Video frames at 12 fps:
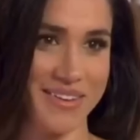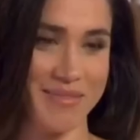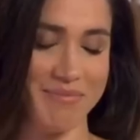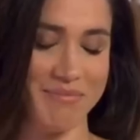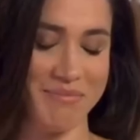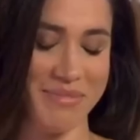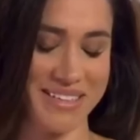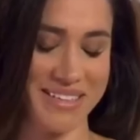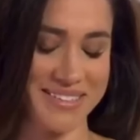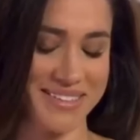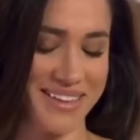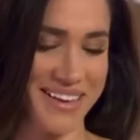to be
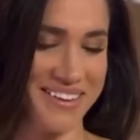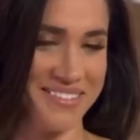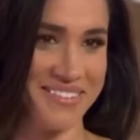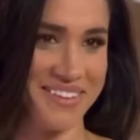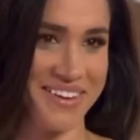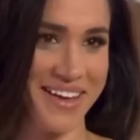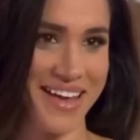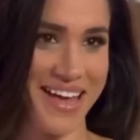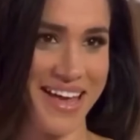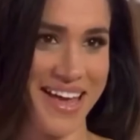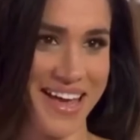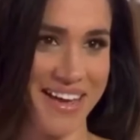paddling furiously
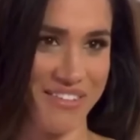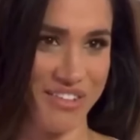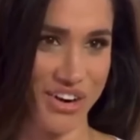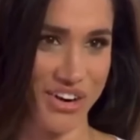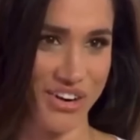against the